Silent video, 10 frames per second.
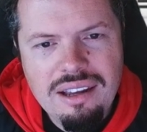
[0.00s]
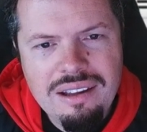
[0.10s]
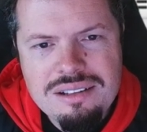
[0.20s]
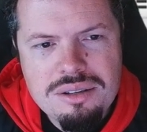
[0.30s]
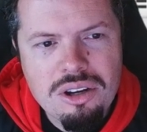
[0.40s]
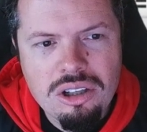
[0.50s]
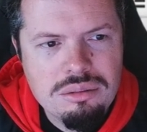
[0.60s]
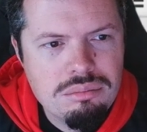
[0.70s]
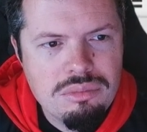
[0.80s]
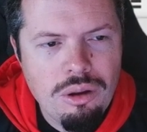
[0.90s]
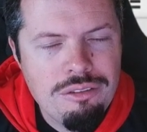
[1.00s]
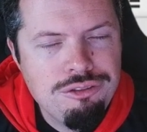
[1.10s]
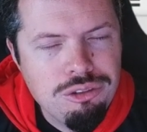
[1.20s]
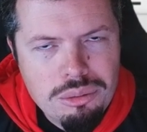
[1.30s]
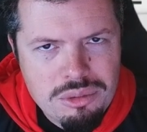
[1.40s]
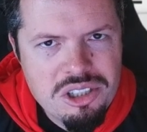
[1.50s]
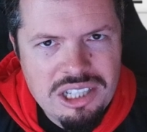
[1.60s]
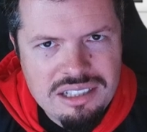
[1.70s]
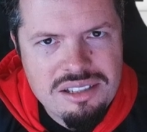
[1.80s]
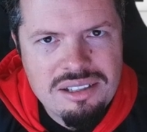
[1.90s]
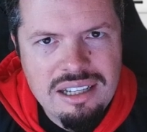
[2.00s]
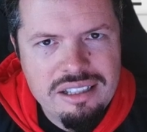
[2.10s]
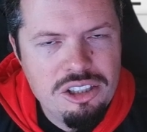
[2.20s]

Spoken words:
It's got a full modular design.